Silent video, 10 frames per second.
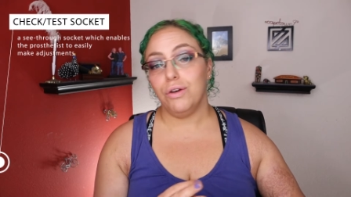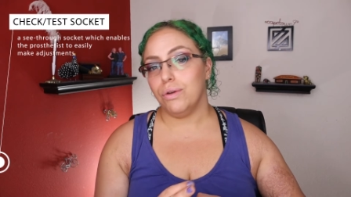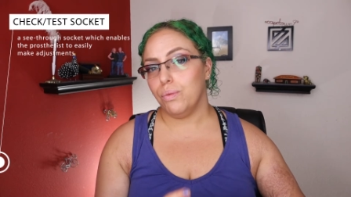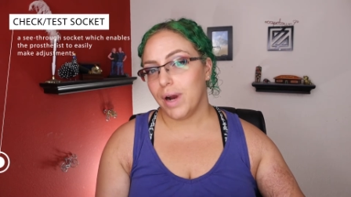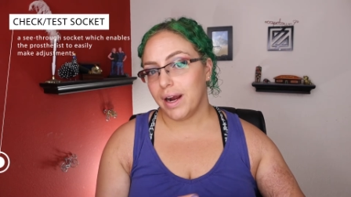You
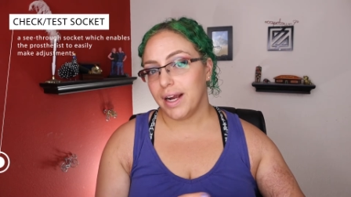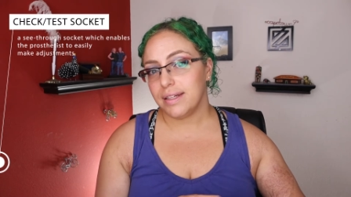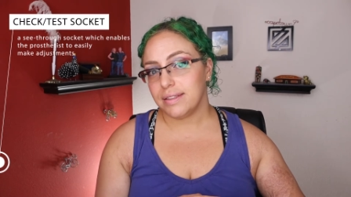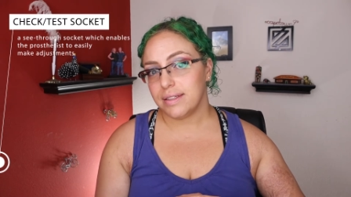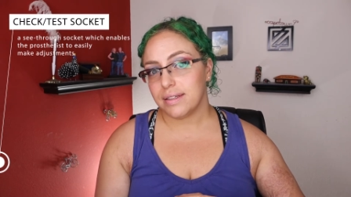can wear
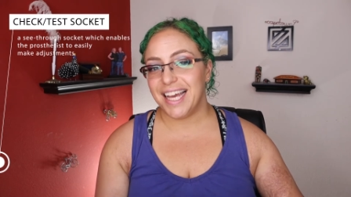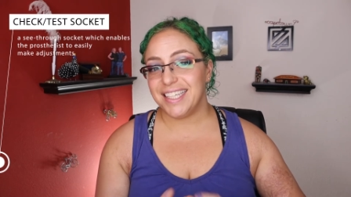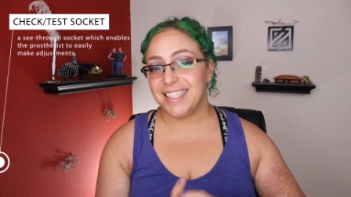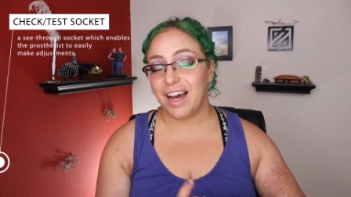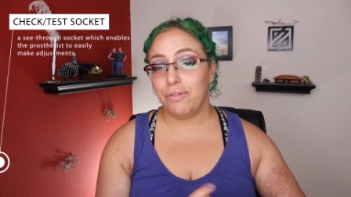it,
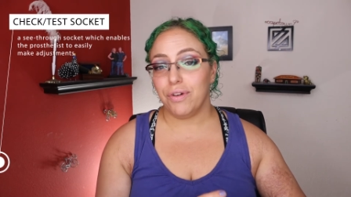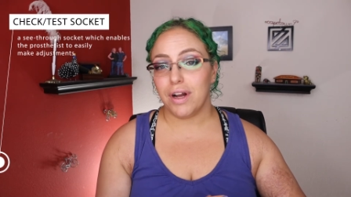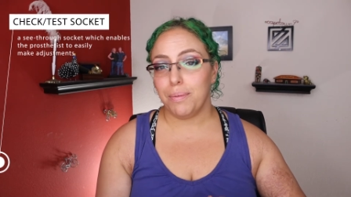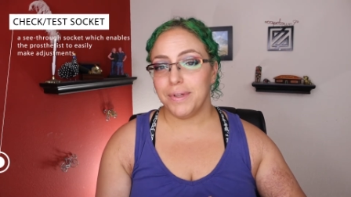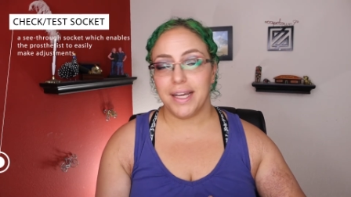test it out for a
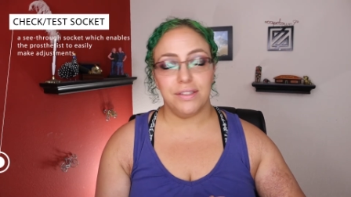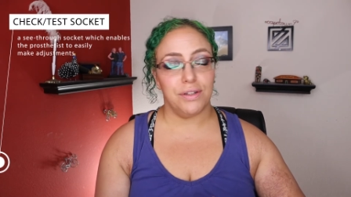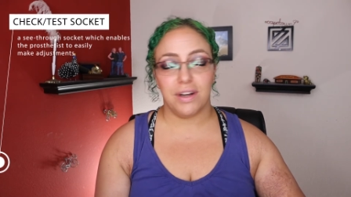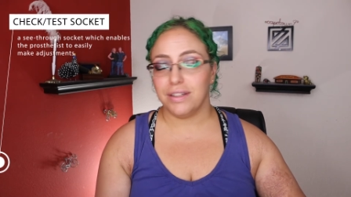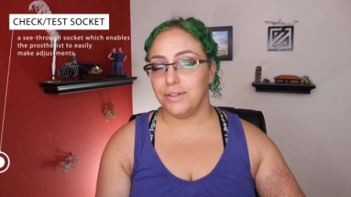couple of days.
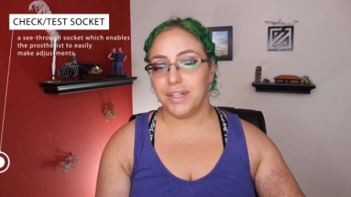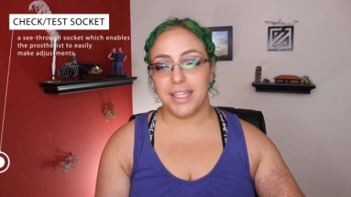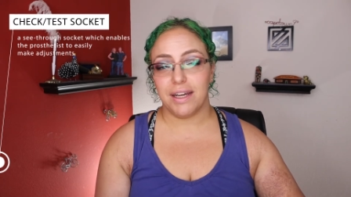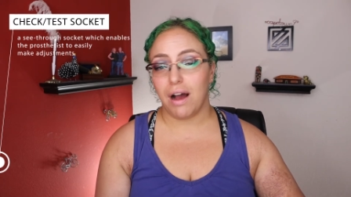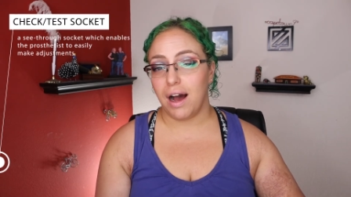You can't do
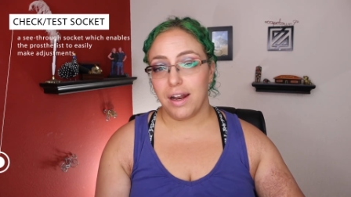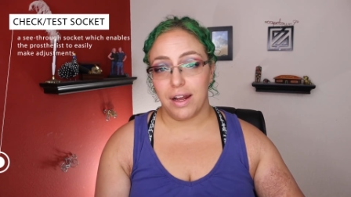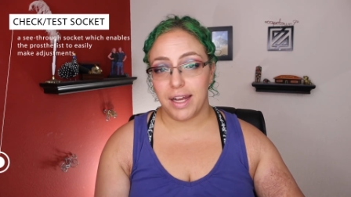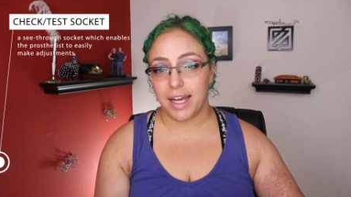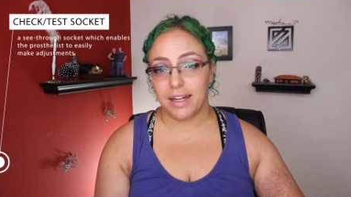anything hard
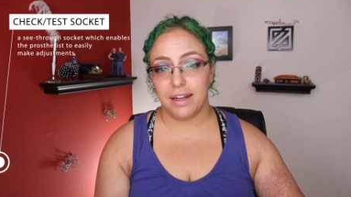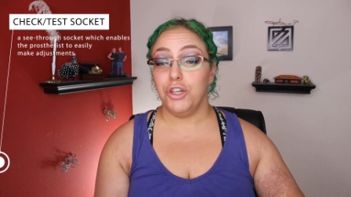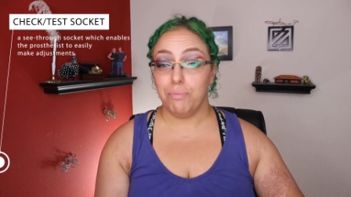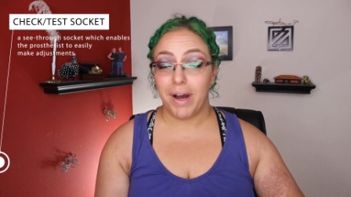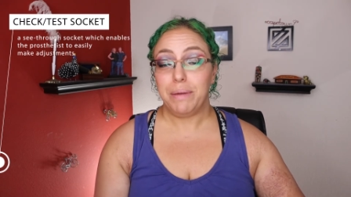on it.
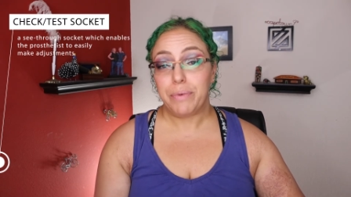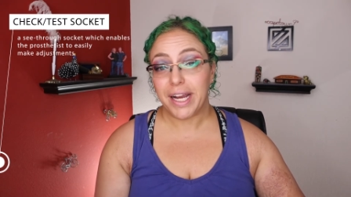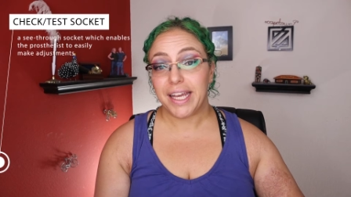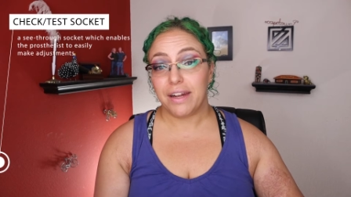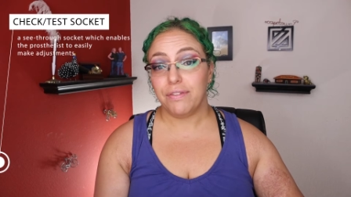You might
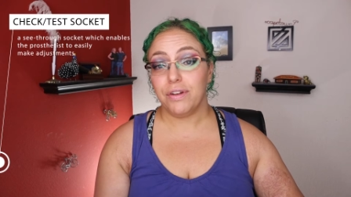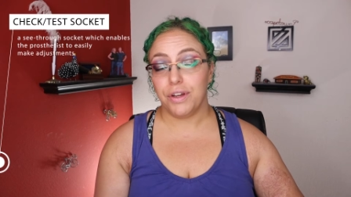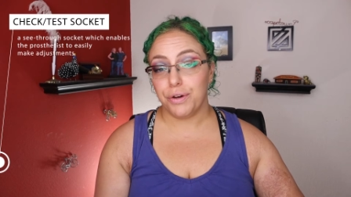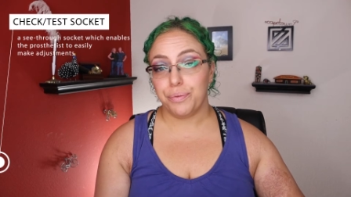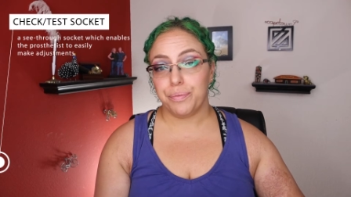break it if you
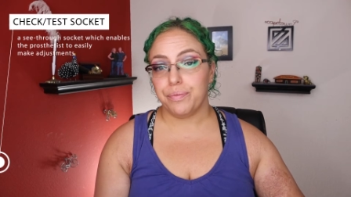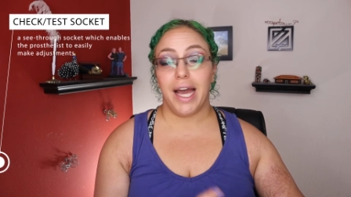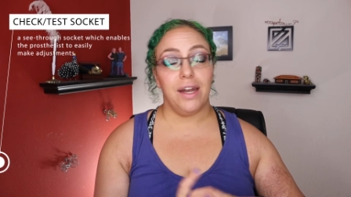do.